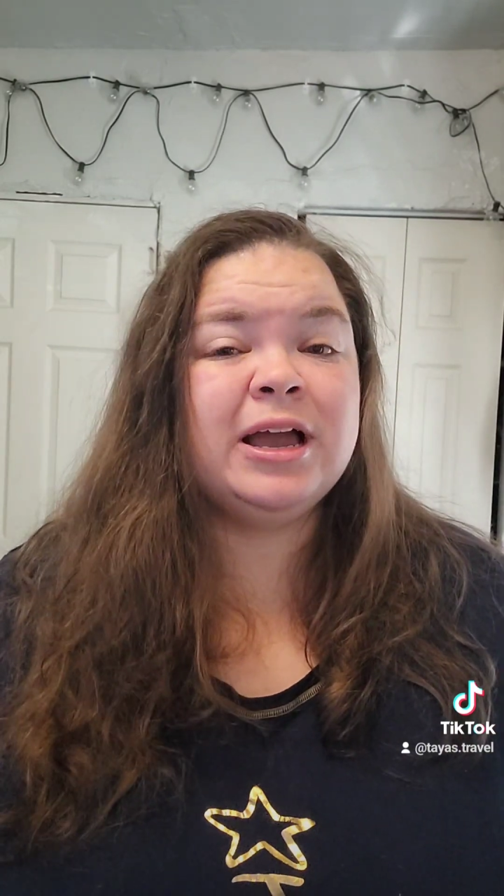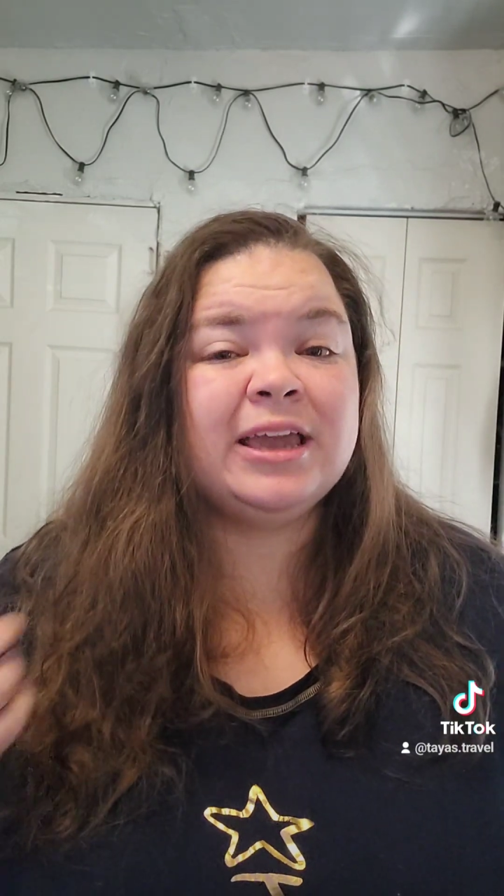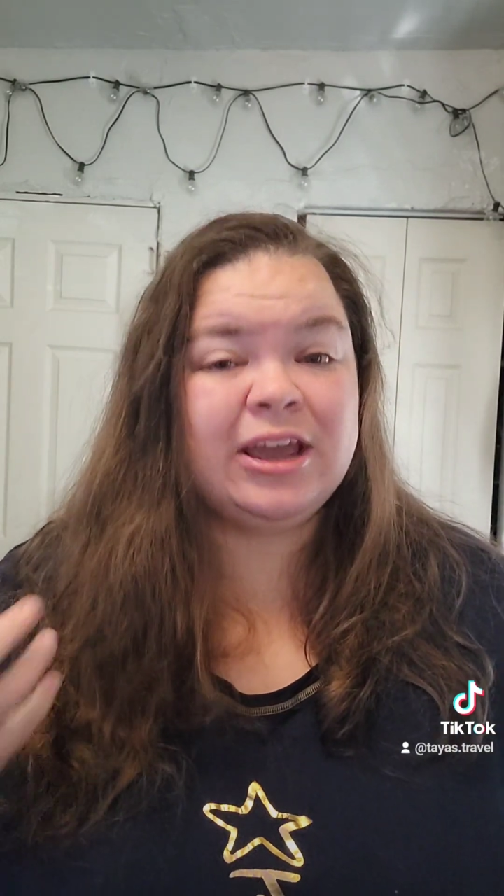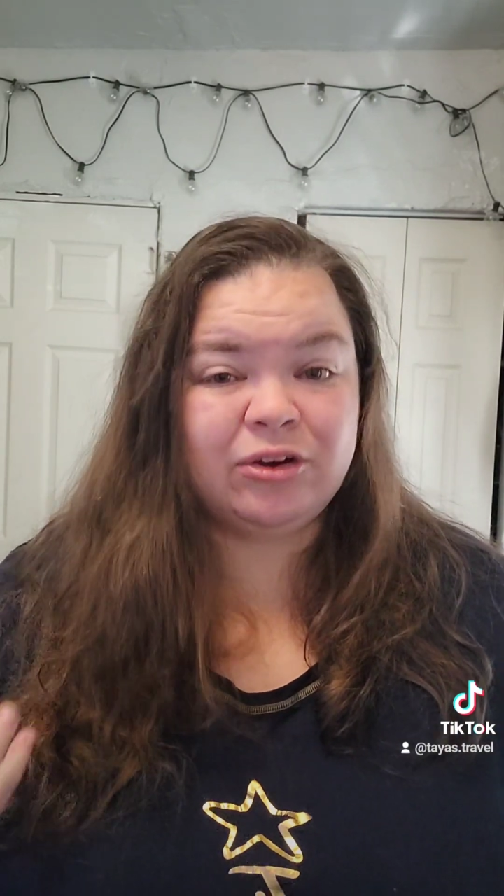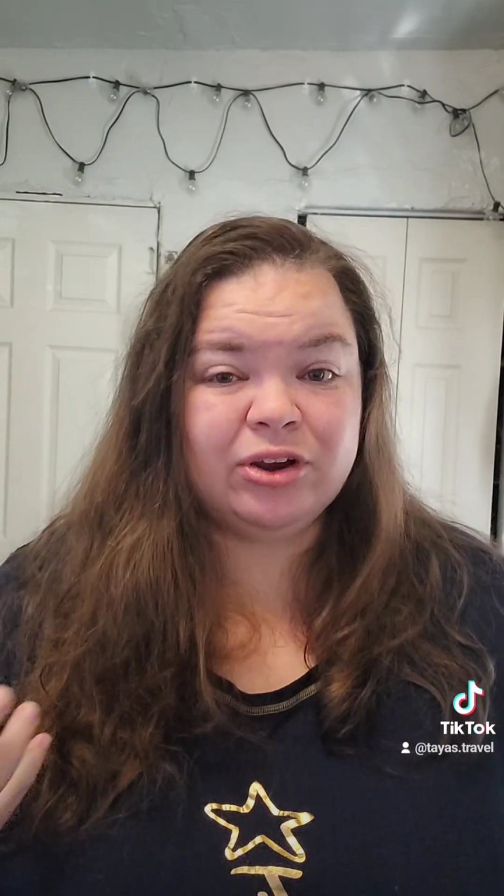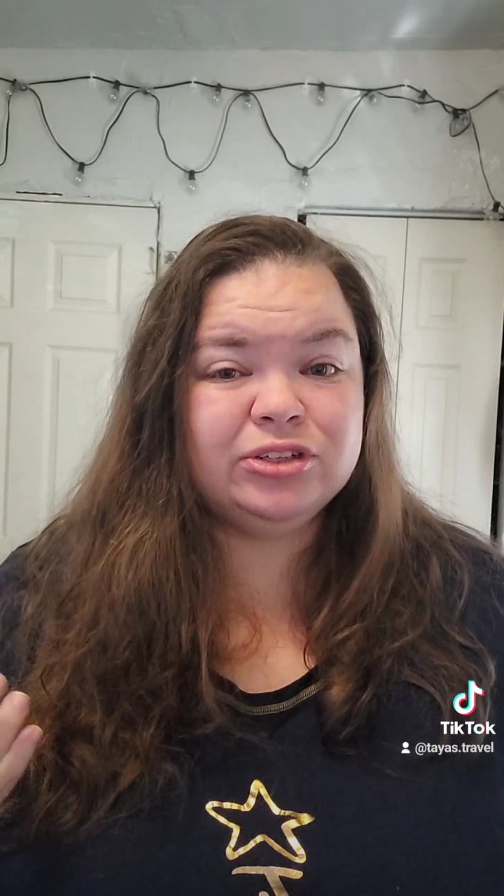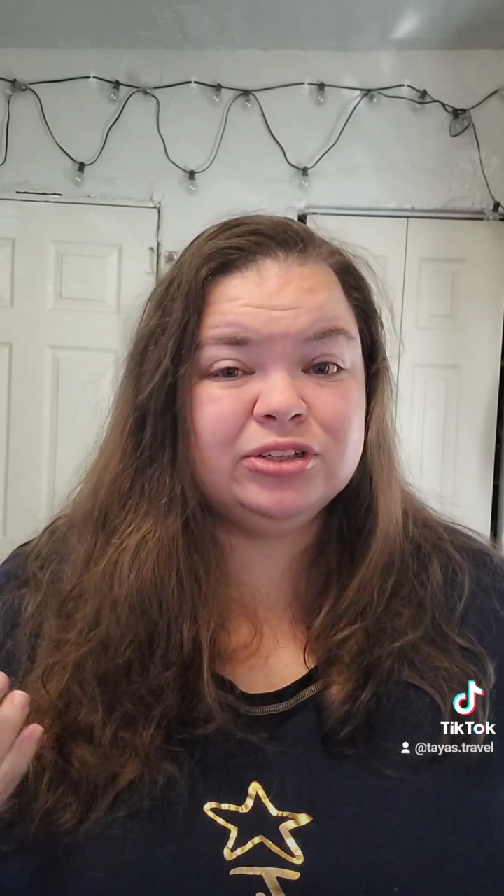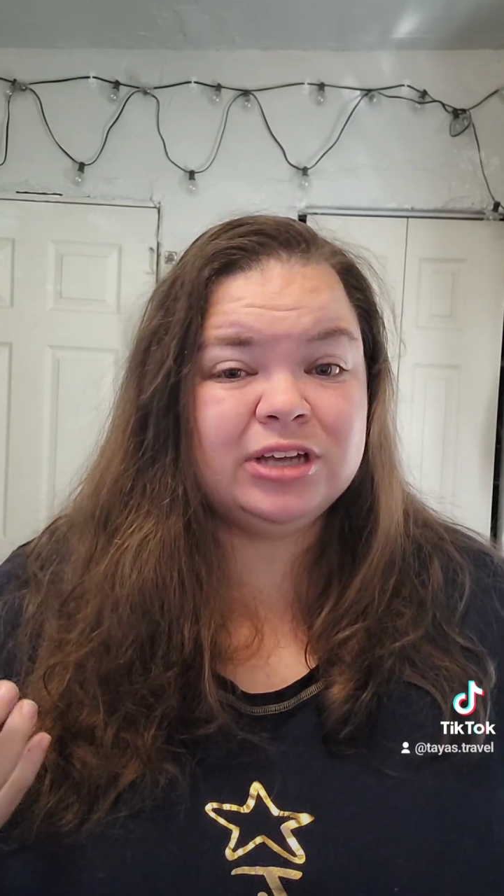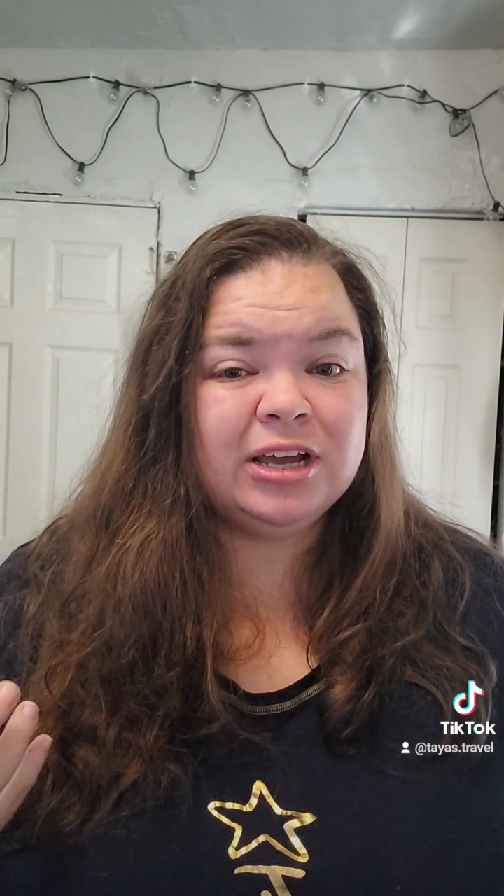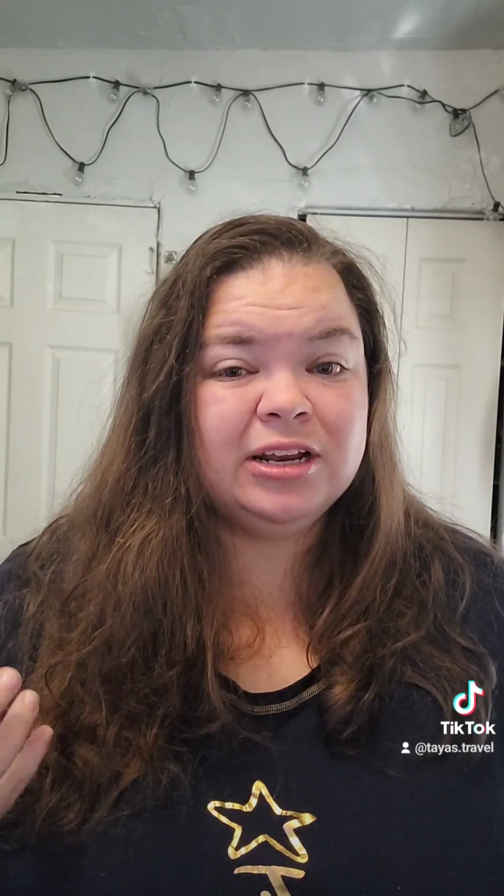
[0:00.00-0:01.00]

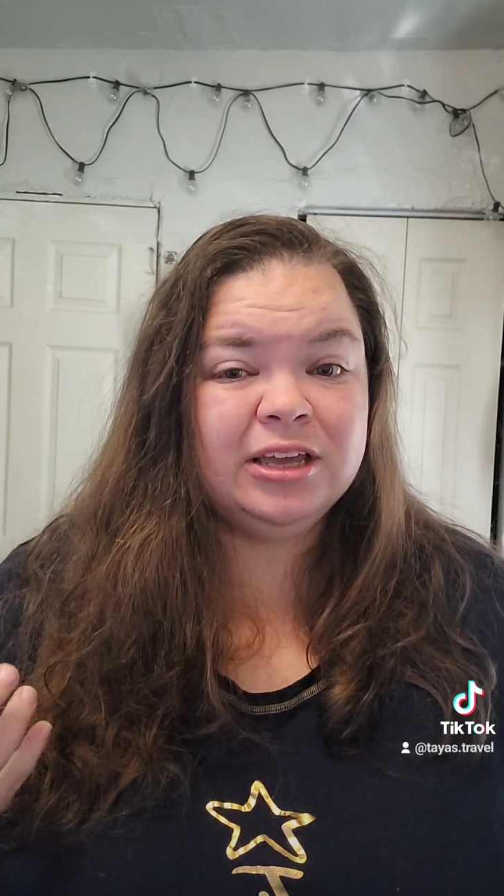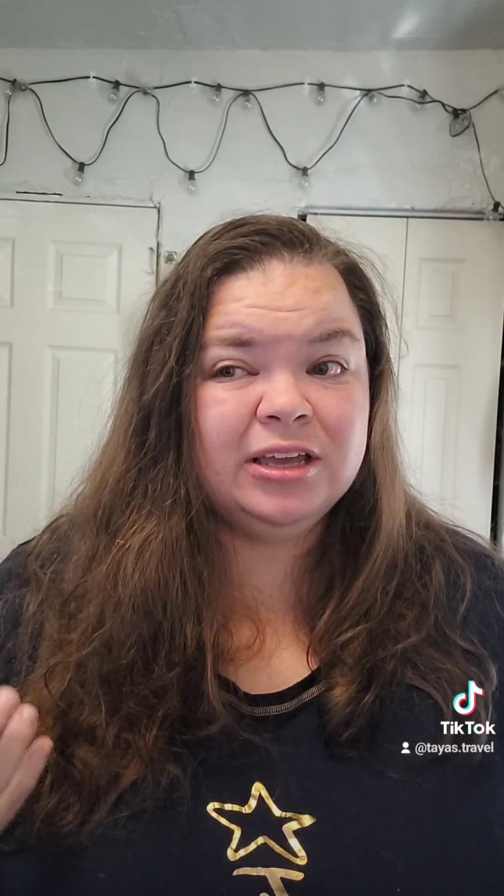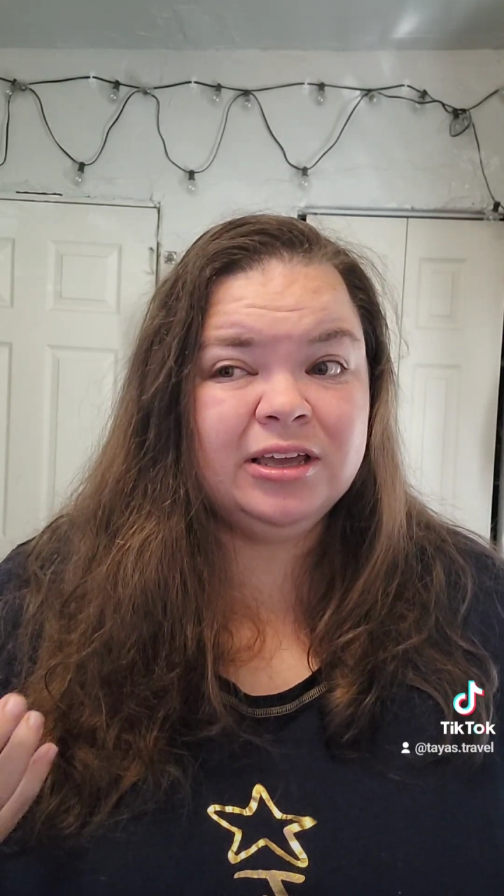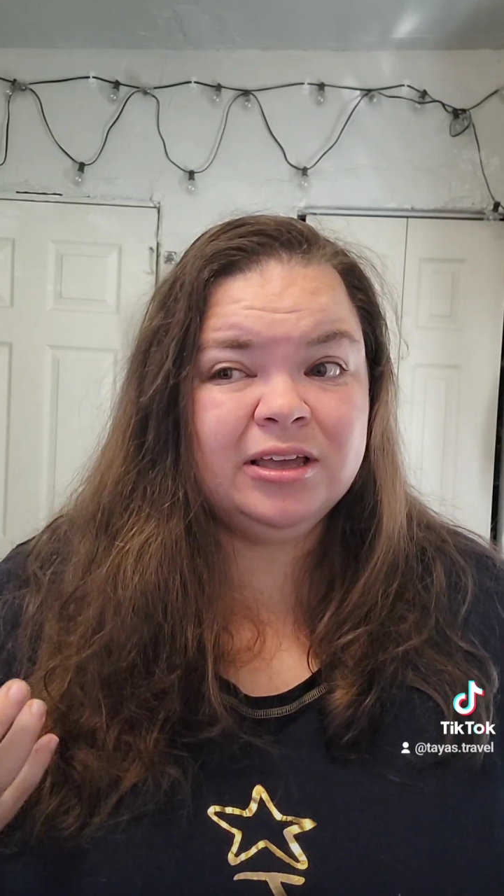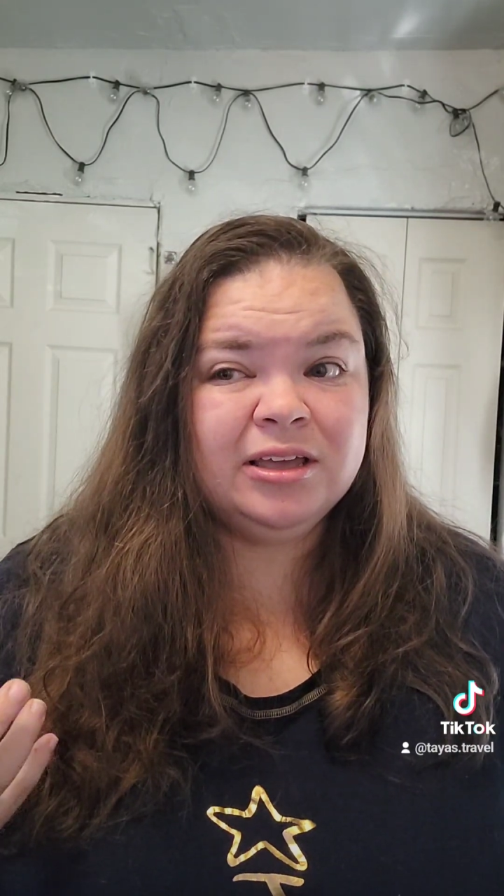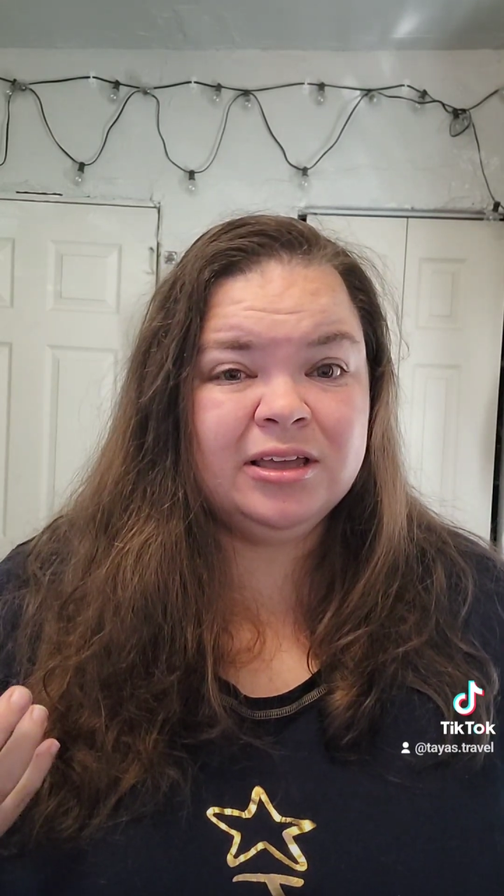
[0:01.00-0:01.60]
character dining,